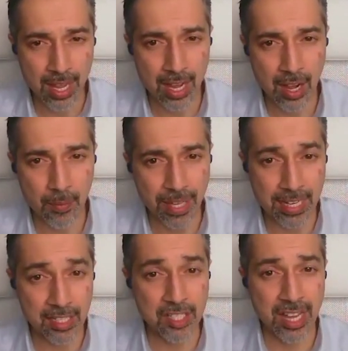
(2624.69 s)

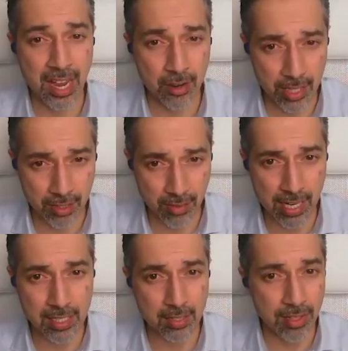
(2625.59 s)
that has
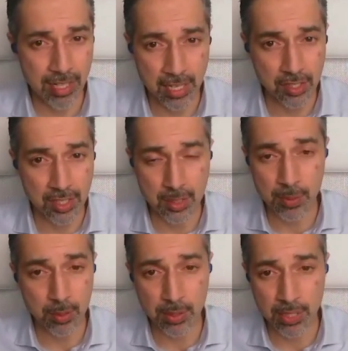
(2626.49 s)
characterized the relations
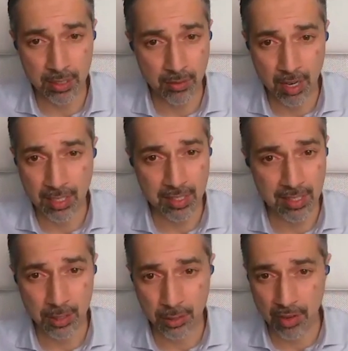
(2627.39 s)
between Iran and
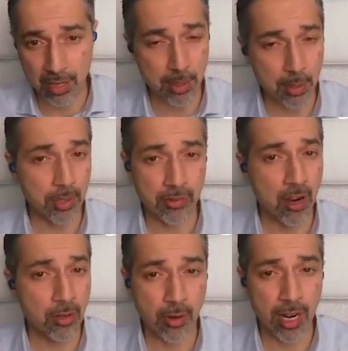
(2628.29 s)
Saudi Arabia or
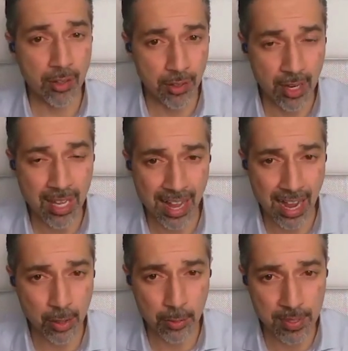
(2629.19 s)
Iran or other
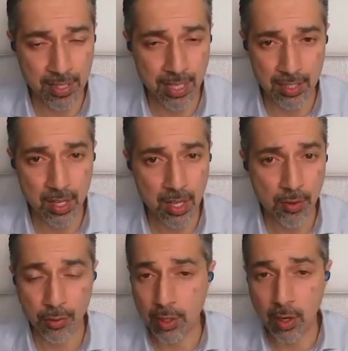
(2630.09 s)
Arab states
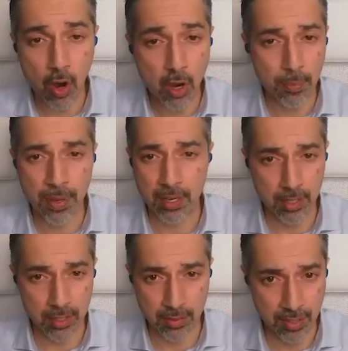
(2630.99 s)
for long
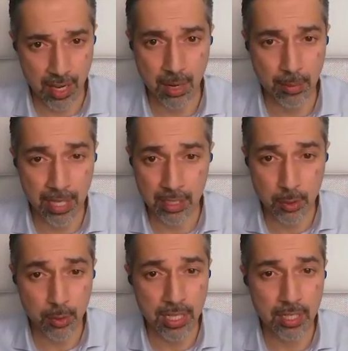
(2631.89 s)
periods of time,
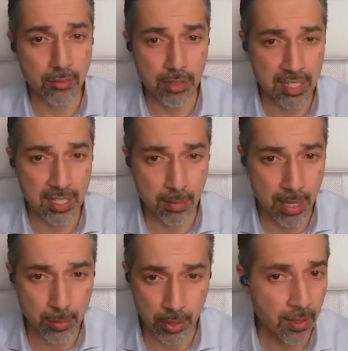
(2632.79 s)
including in recent
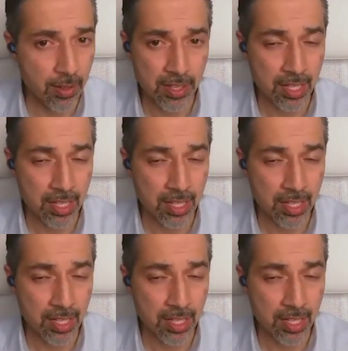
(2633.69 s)
memory.